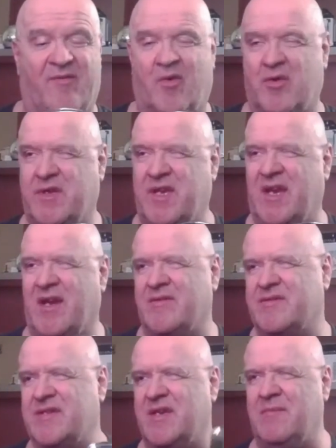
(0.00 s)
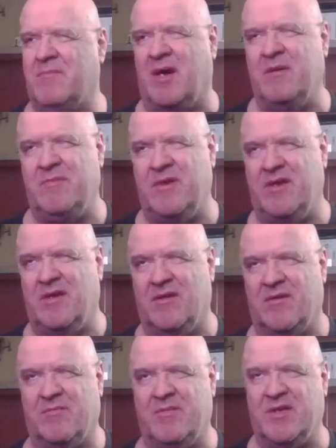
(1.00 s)
14 ounce, it might be a
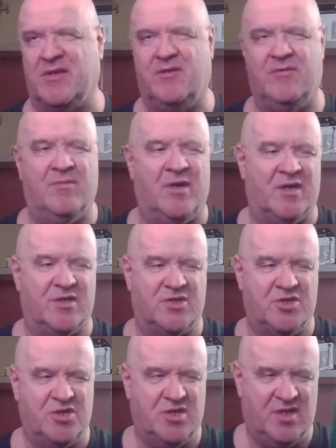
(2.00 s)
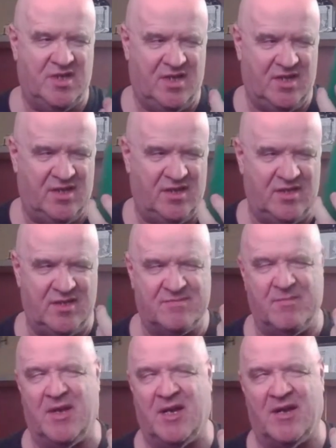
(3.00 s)
little bit too much, and
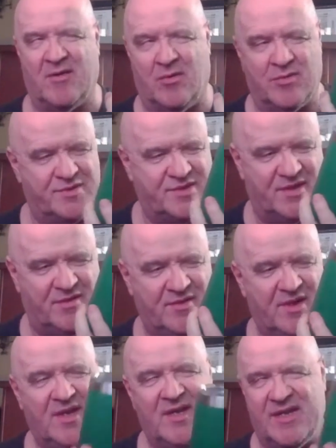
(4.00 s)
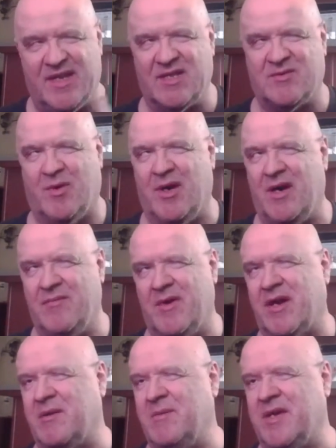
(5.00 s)
these may not hold. So that's why I
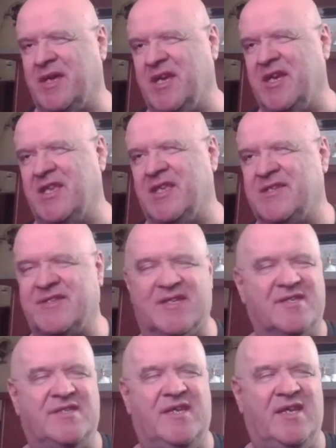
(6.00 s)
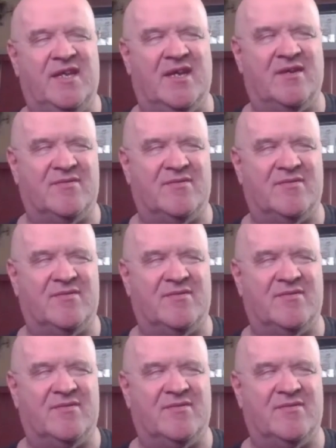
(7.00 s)
recommend getting the 16